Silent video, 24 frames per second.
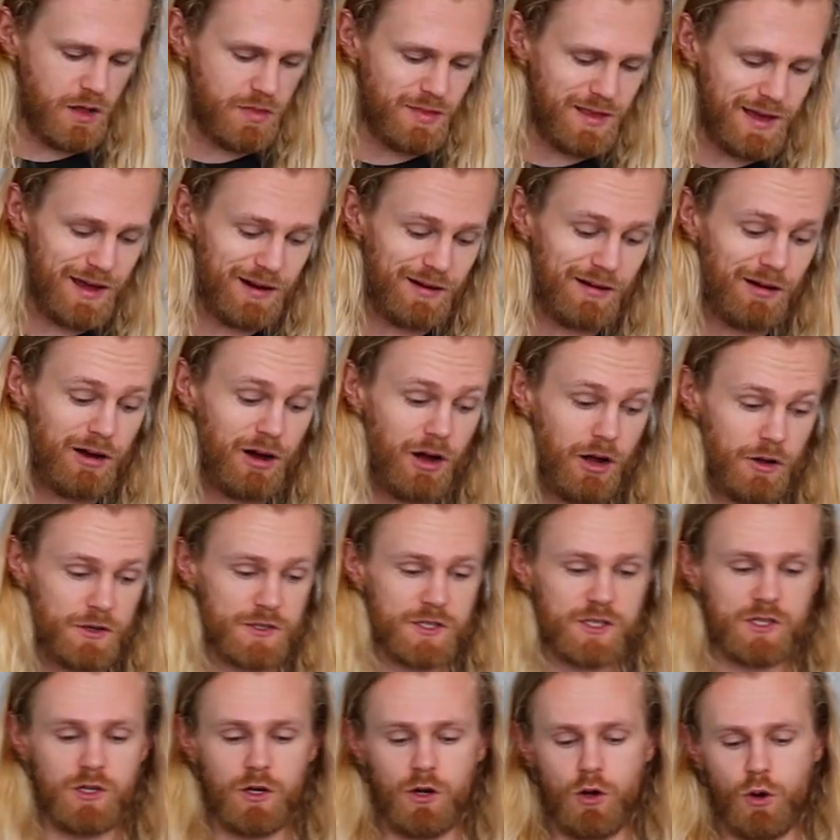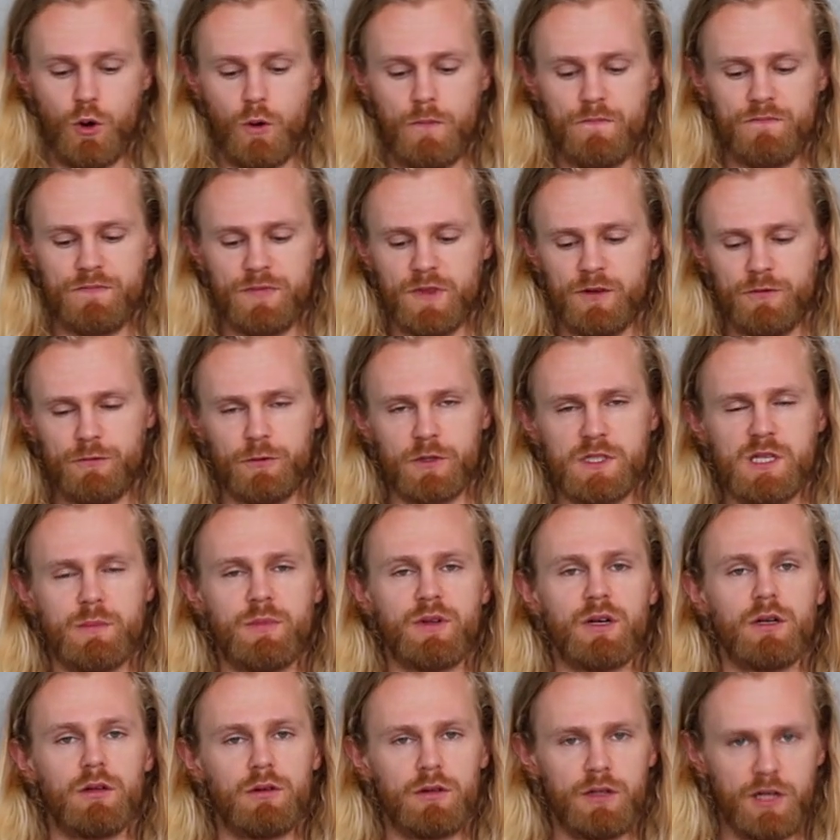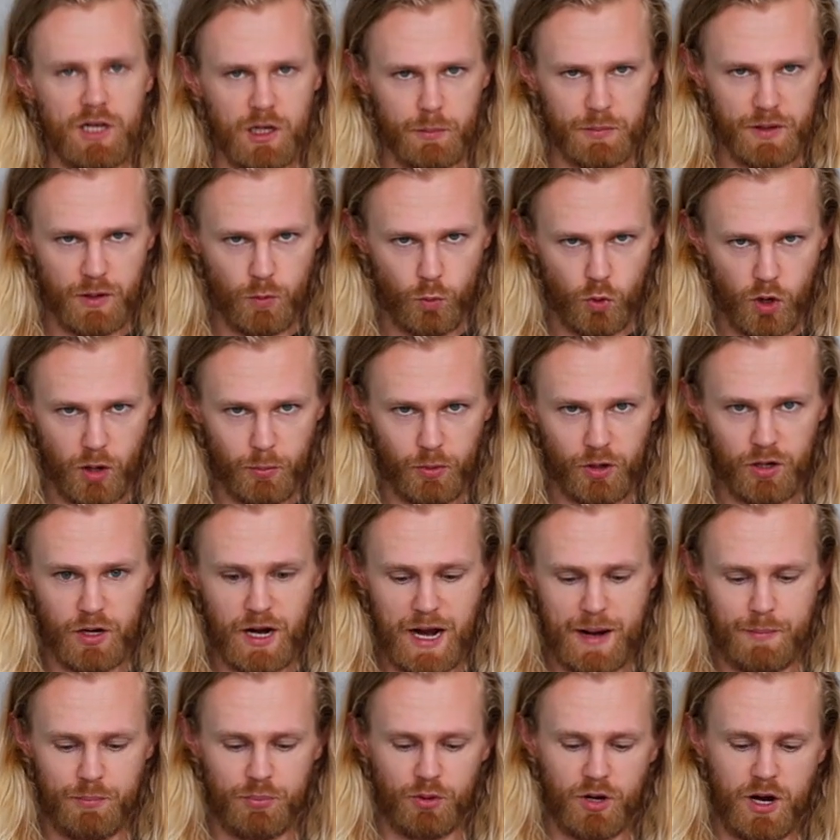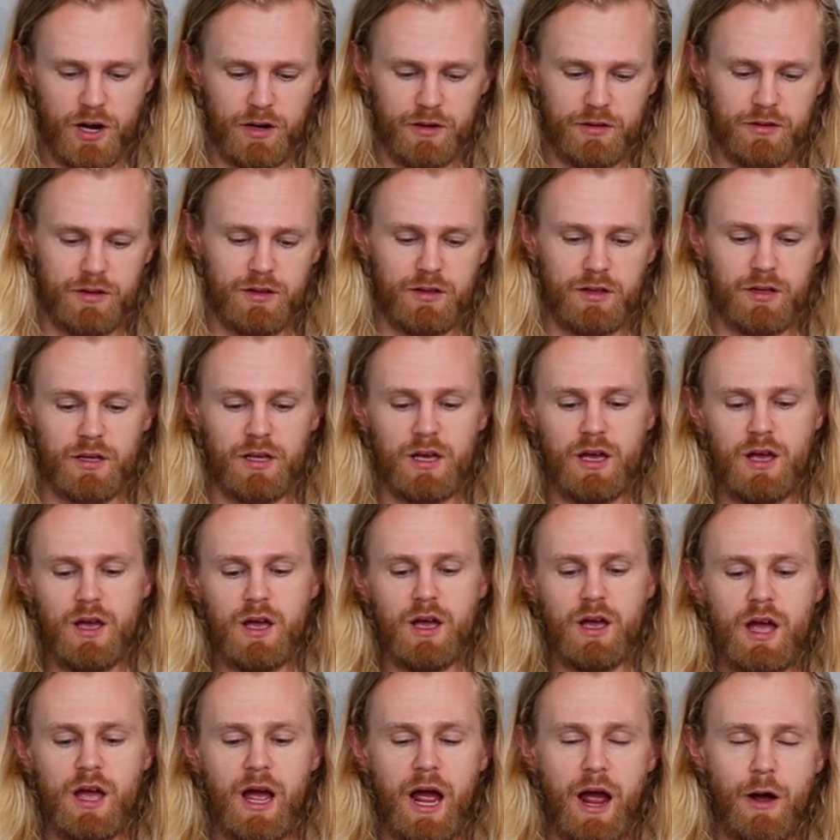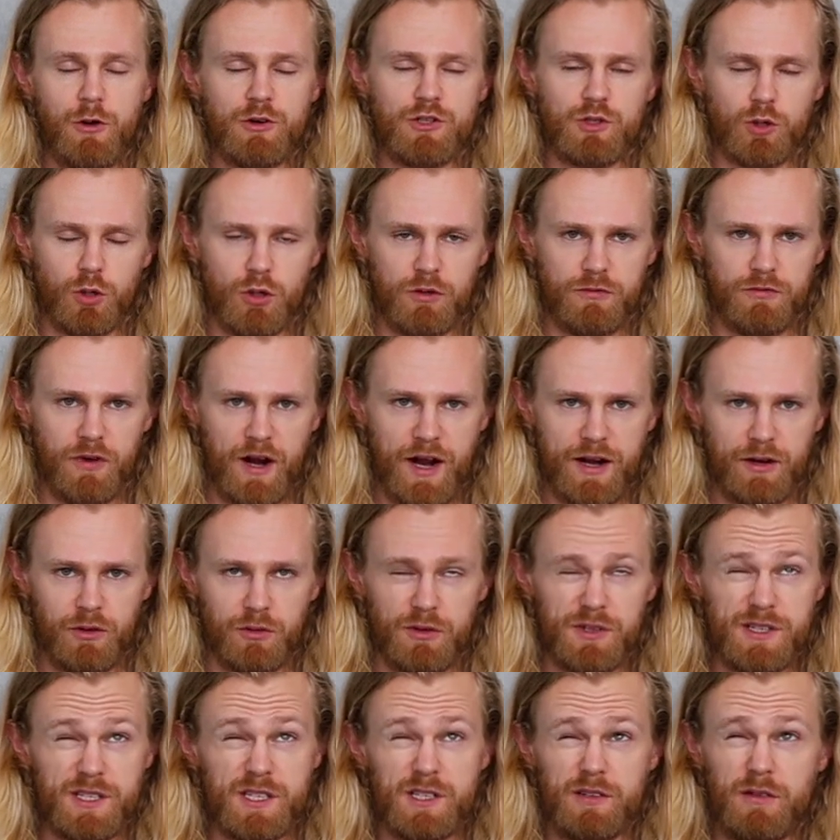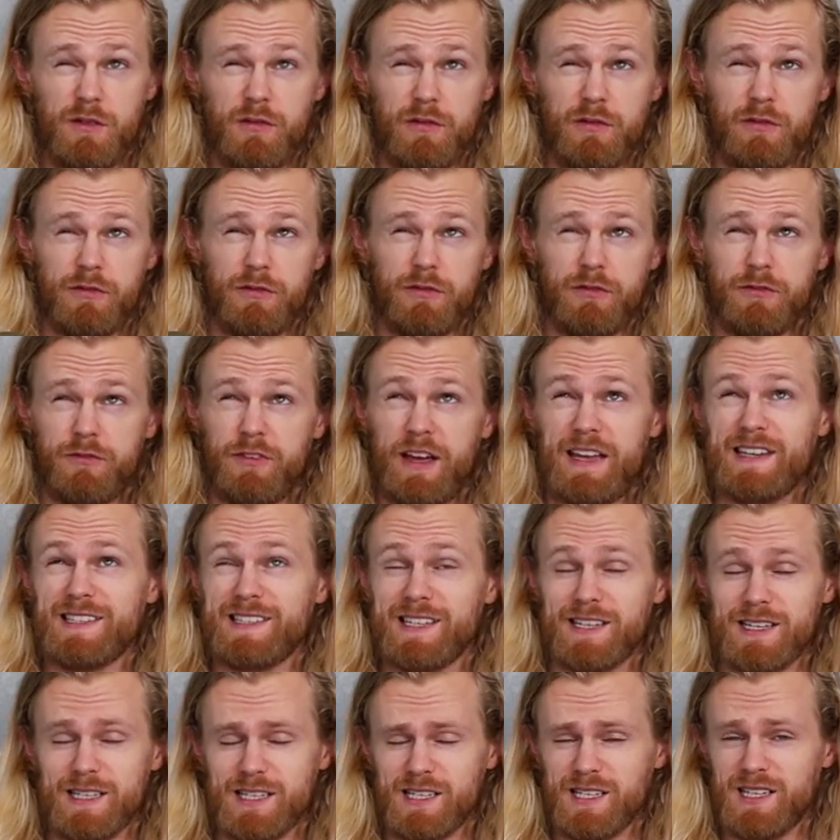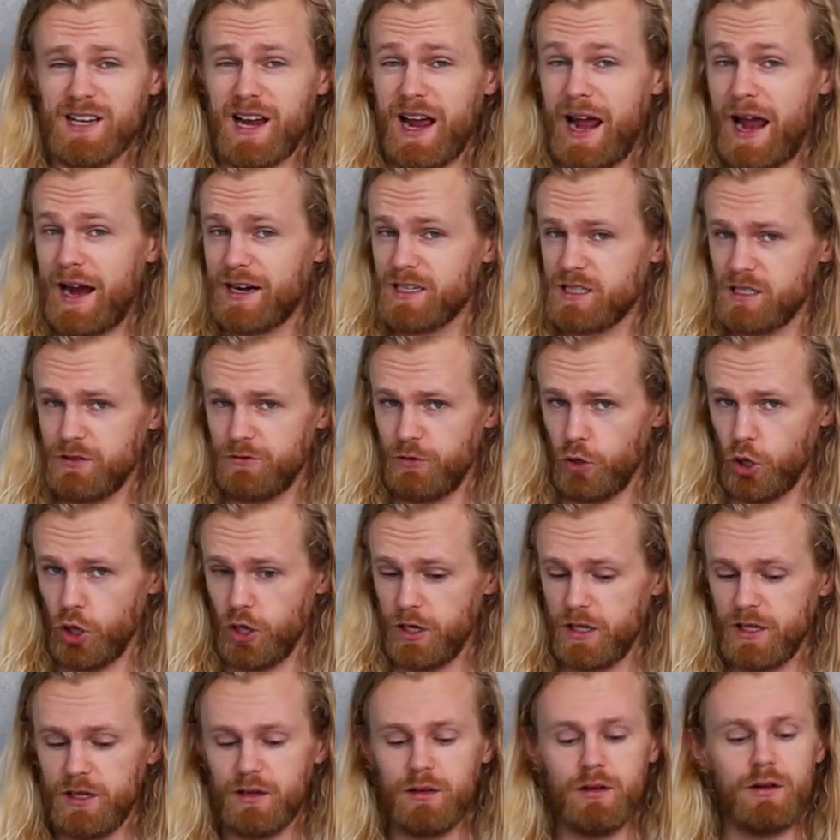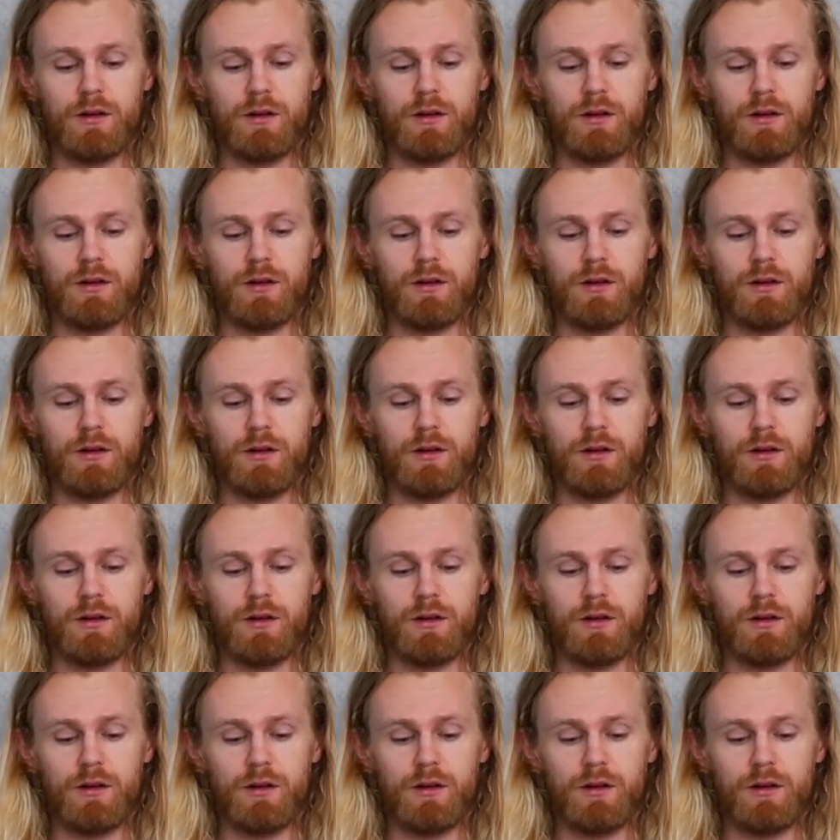And then also for something a little bit warmer, I brought the Outdoor Vitals Ventus Active hoodie.